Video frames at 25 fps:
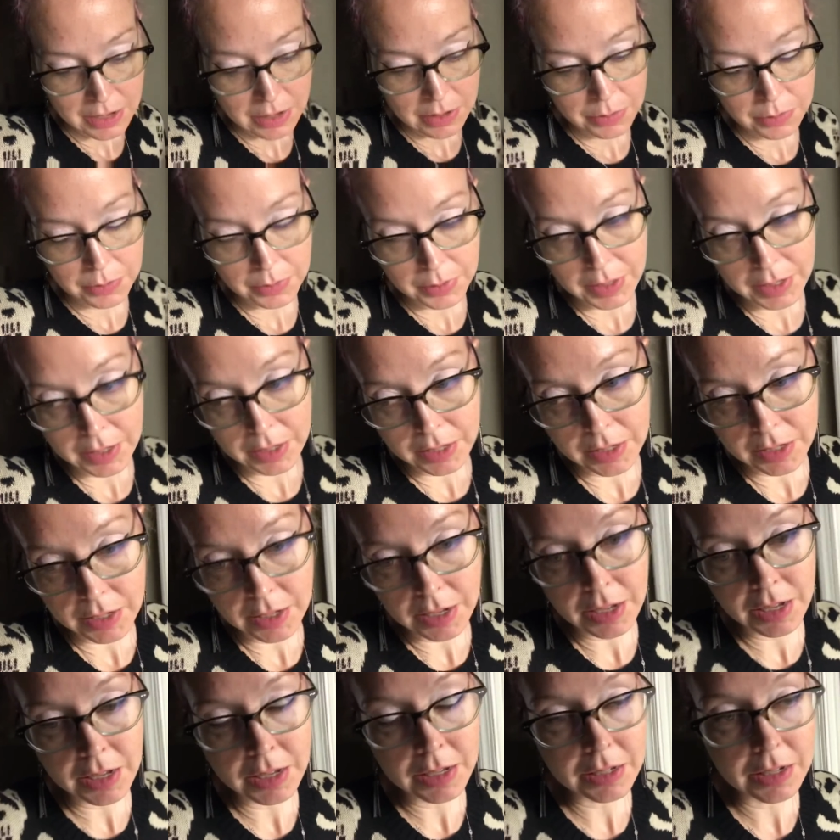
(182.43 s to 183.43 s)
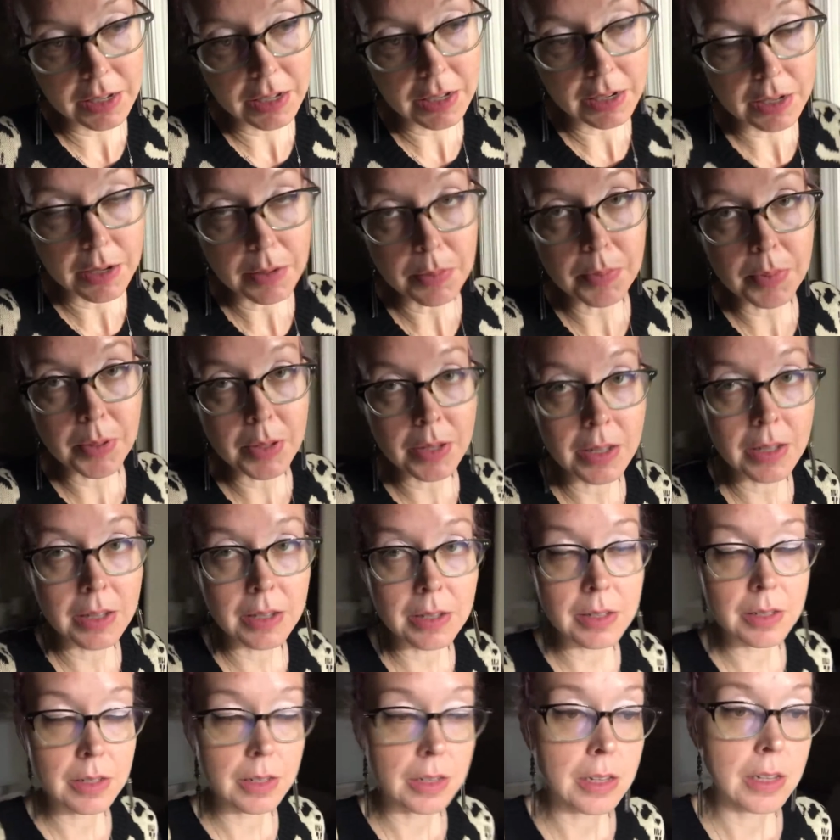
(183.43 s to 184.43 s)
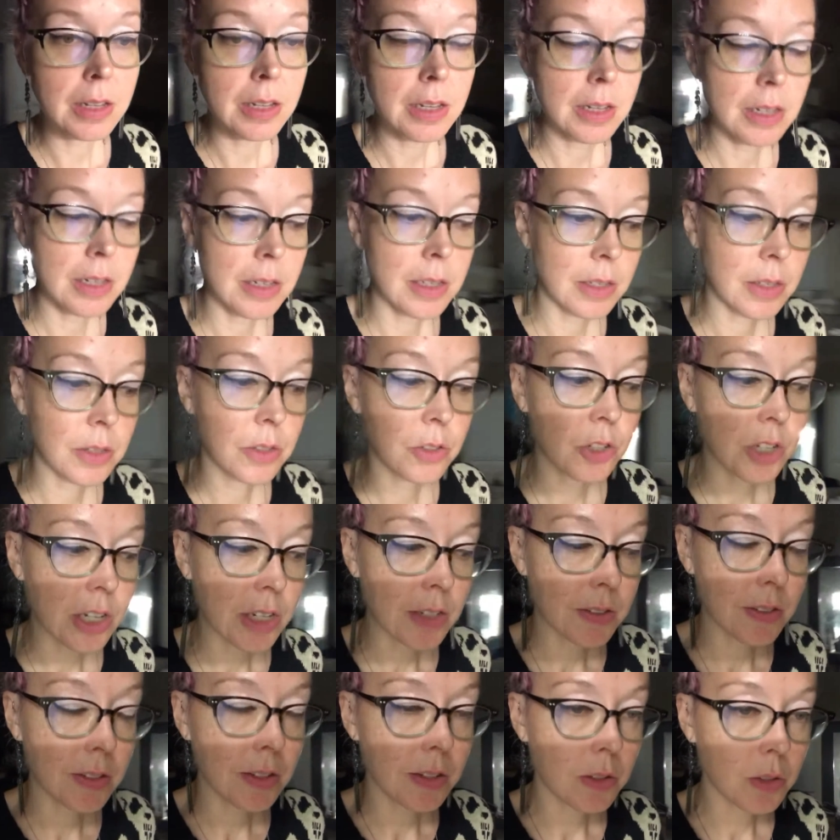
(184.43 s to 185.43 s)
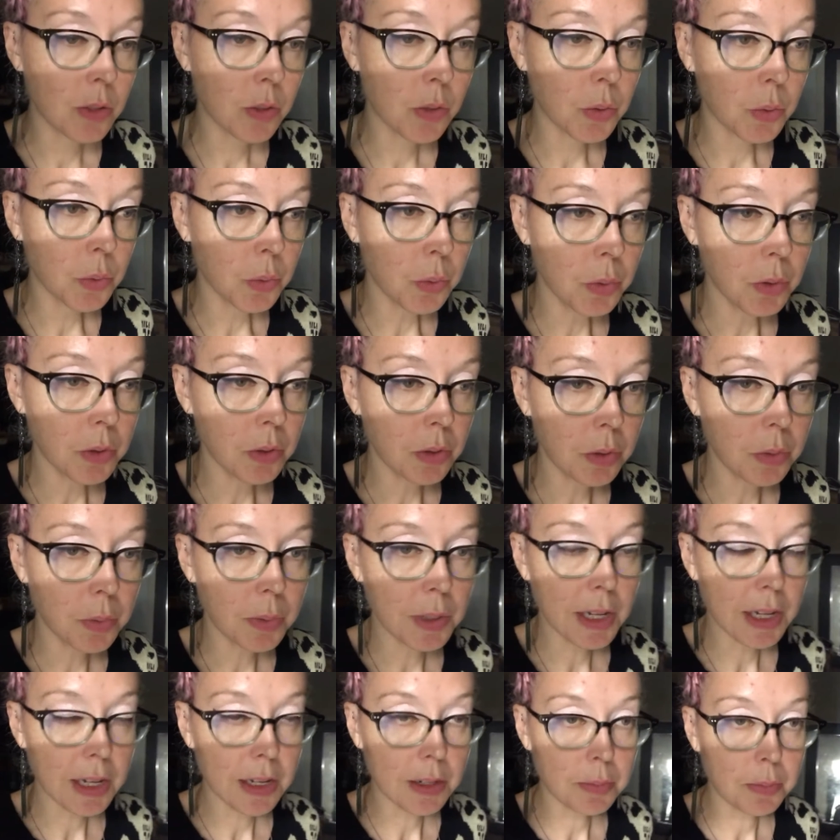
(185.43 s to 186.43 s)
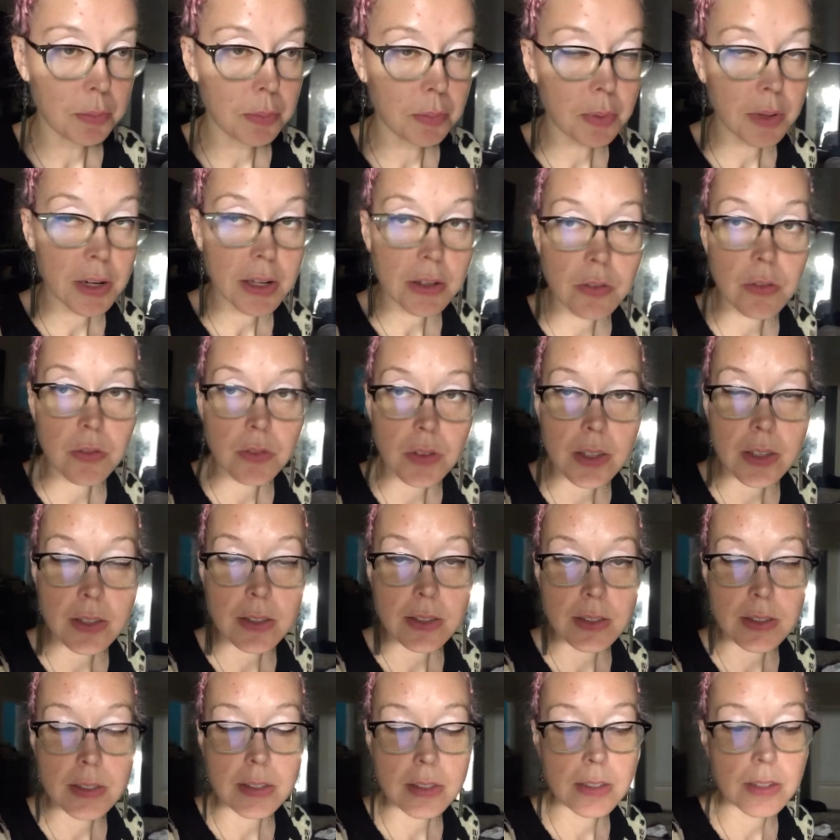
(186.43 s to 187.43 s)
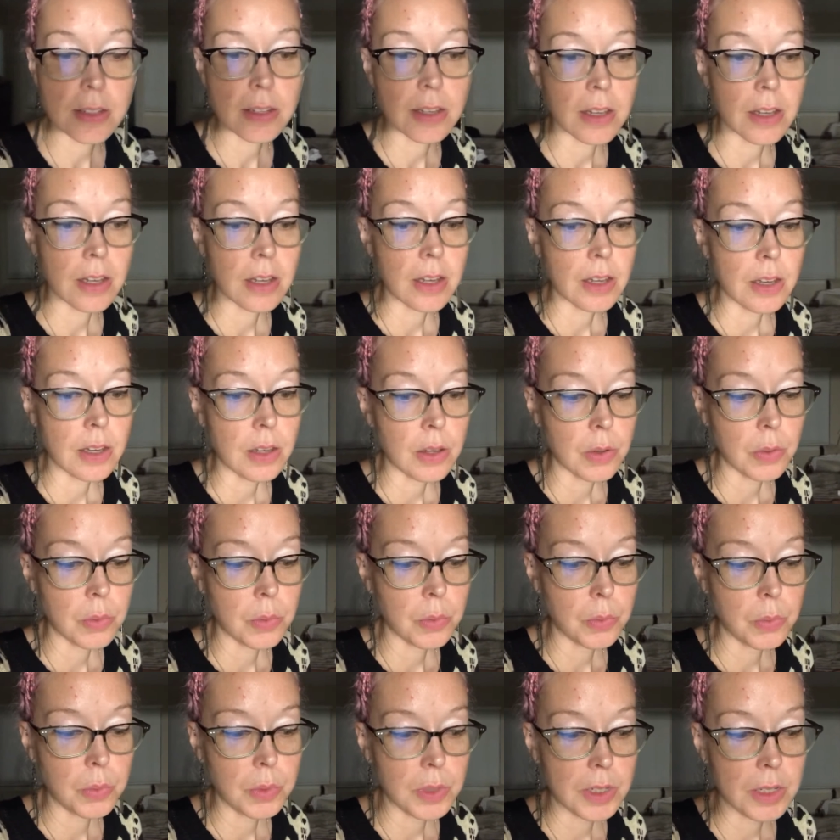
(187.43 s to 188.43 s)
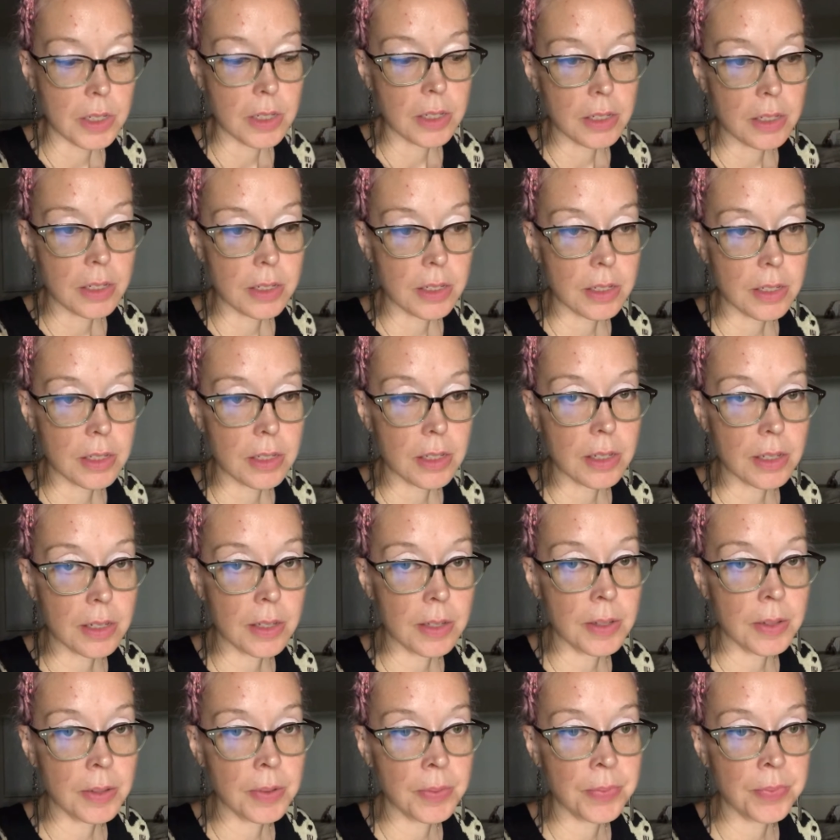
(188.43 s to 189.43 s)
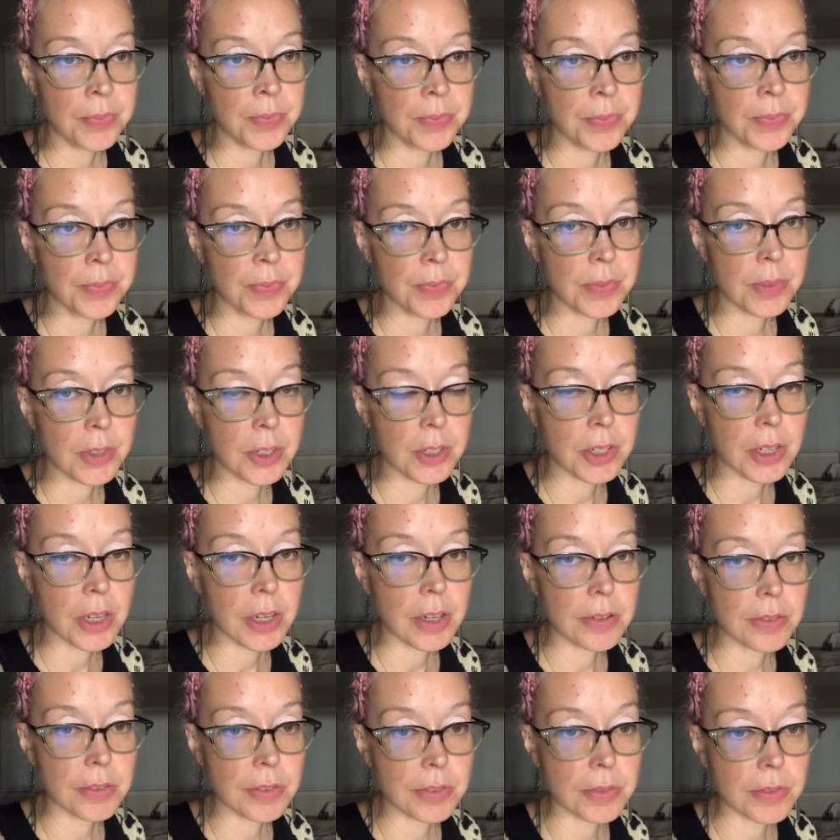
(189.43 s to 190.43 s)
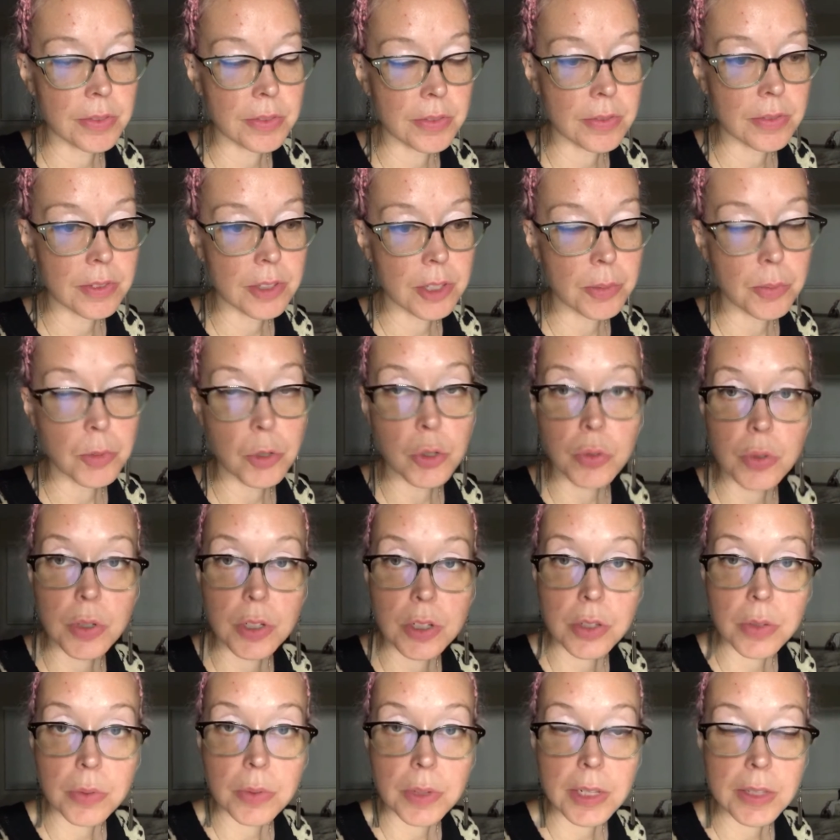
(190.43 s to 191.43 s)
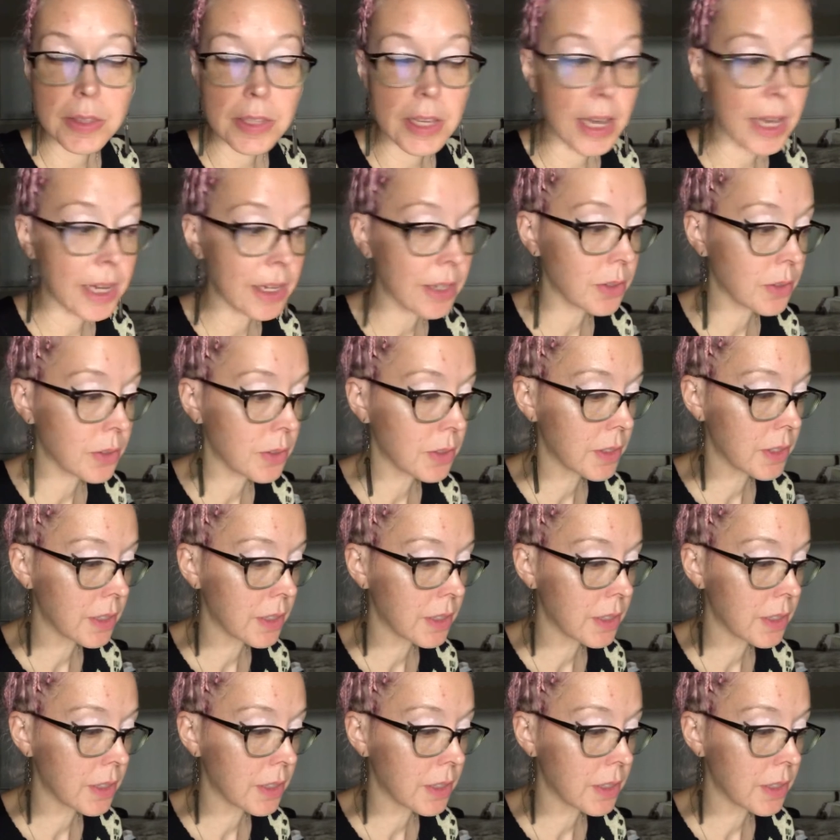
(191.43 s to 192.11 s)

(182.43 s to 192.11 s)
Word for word: We got up, Jax did school, we had breakfast, we took care of some chores around the house.